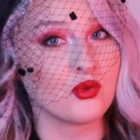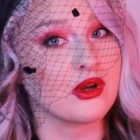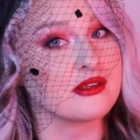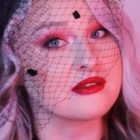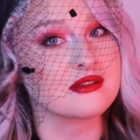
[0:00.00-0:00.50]

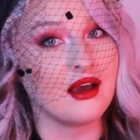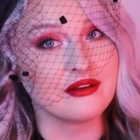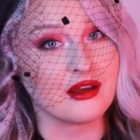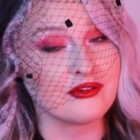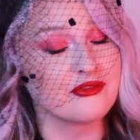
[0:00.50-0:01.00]
was
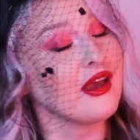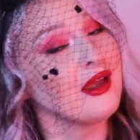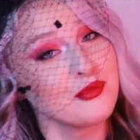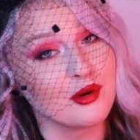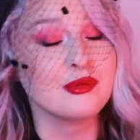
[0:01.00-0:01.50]
enough
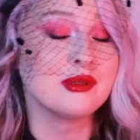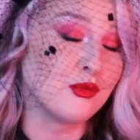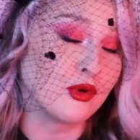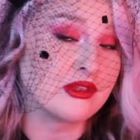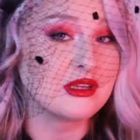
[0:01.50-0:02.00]
and probably
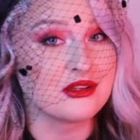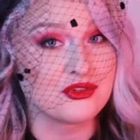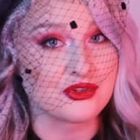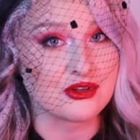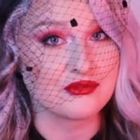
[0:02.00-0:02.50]
more than he
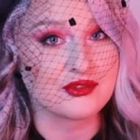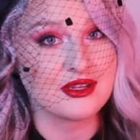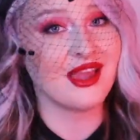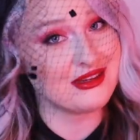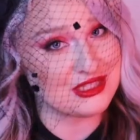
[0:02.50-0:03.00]
deserved,
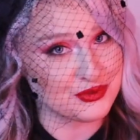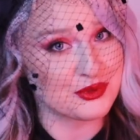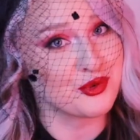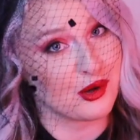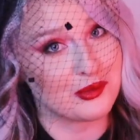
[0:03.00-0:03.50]
and he
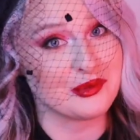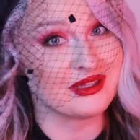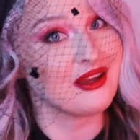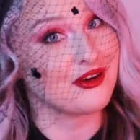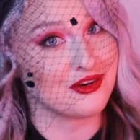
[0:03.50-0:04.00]
would
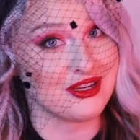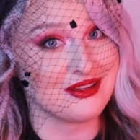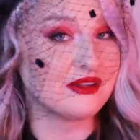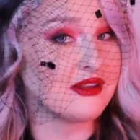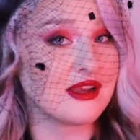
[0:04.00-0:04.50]
probably agree.
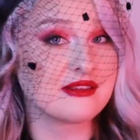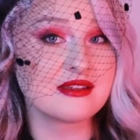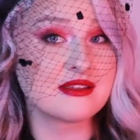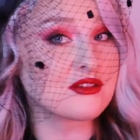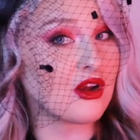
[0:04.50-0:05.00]
Next
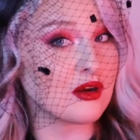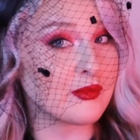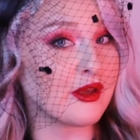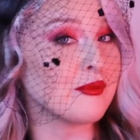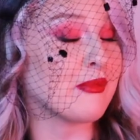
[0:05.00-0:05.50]
is
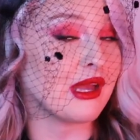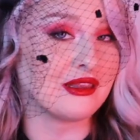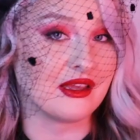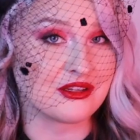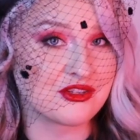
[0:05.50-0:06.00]
Karma by
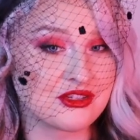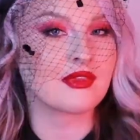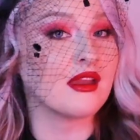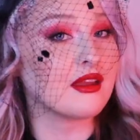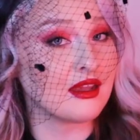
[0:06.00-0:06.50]
Lush.
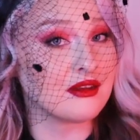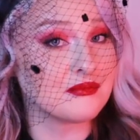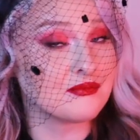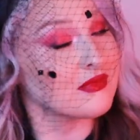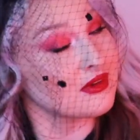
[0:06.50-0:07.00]
Again,
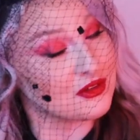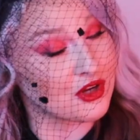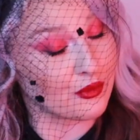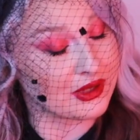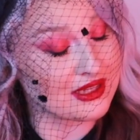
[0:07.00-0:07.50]

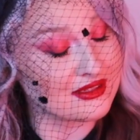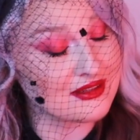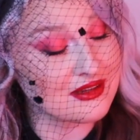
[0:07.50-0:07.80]
not reading into the